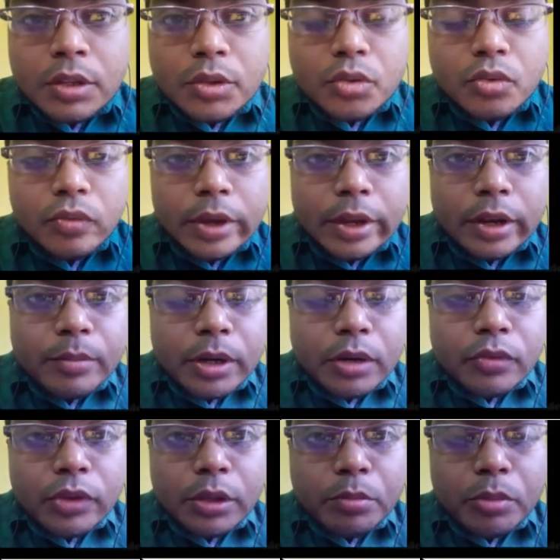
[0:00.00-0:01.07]
So whenever
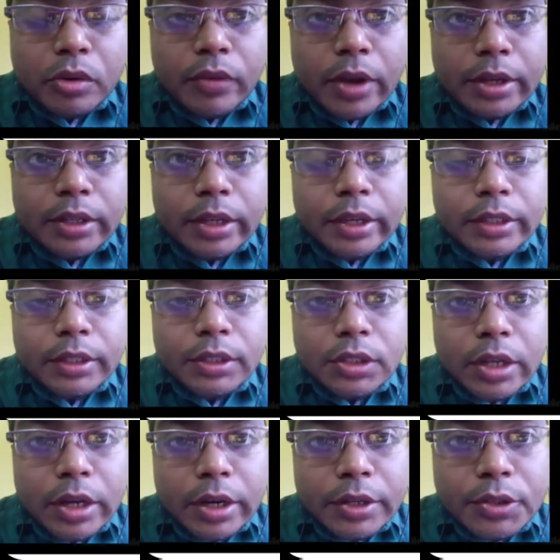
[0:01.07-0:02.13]
we provide any
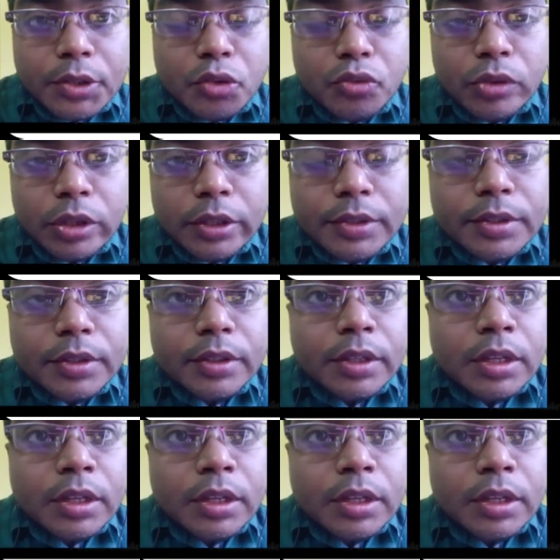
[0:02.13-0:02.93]
charge to a